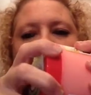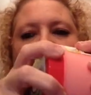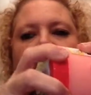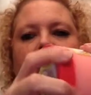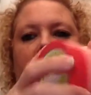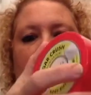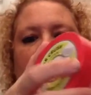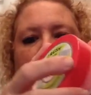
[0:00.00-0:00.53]
kind
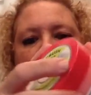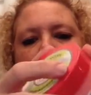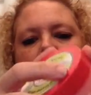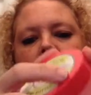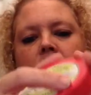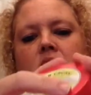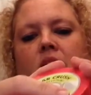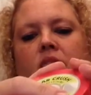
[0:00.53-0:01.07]
of
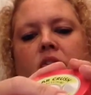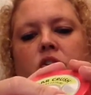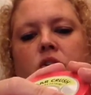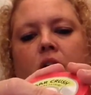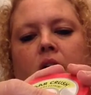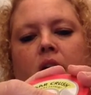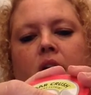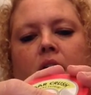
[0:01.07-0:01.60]
excited, so I haven't
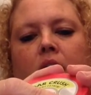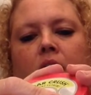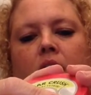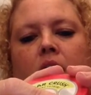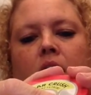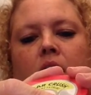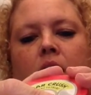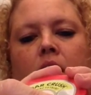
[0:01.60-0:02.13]
tried it
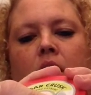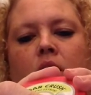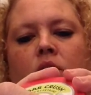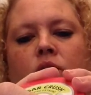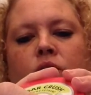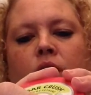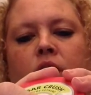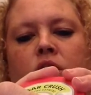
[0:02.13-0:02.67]
yet.
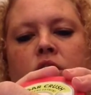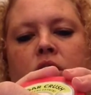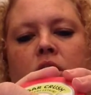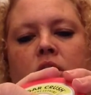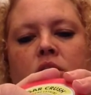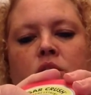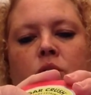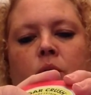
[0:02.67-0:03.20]
Freshly
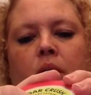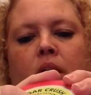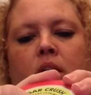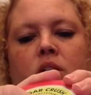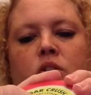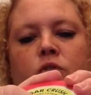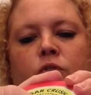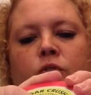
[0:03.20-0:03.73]

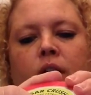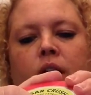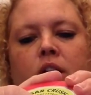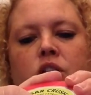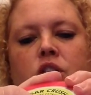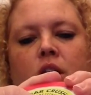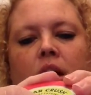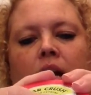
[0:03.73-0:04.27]
squeezed
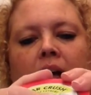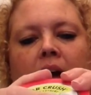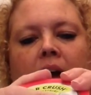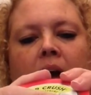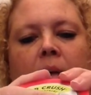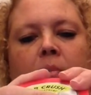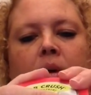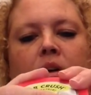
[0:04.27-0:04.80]
fresh
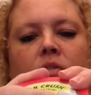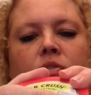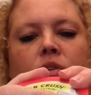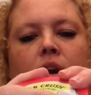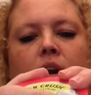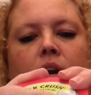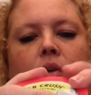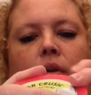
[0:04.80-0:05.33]
lime
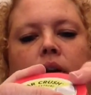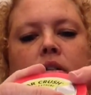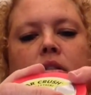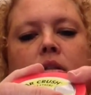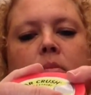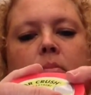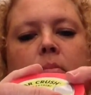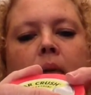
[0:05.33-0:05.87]

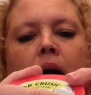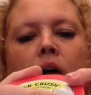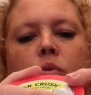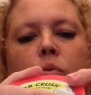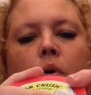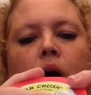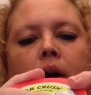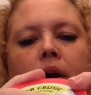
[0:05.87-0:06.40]
fragrance,
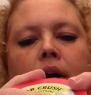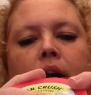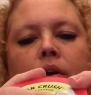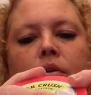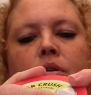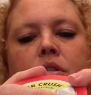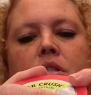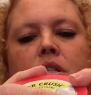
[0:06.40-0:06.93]
mouth-watering,
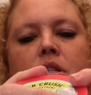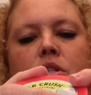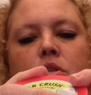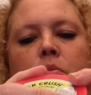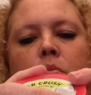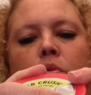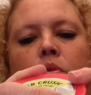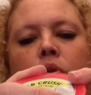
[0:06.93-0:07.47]

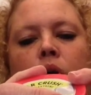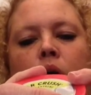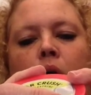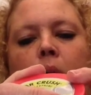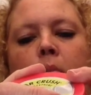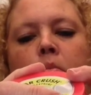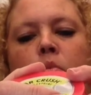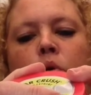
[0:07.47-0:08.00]
irresistible
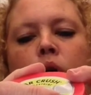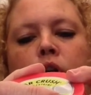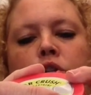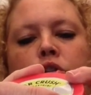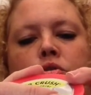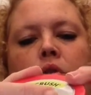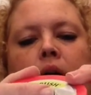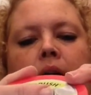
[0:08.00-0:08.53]

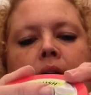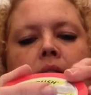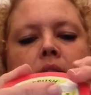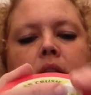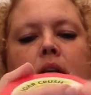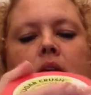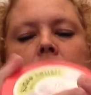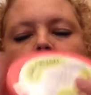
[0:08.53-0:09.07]

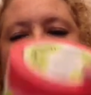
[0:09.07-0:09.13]
moisturizing.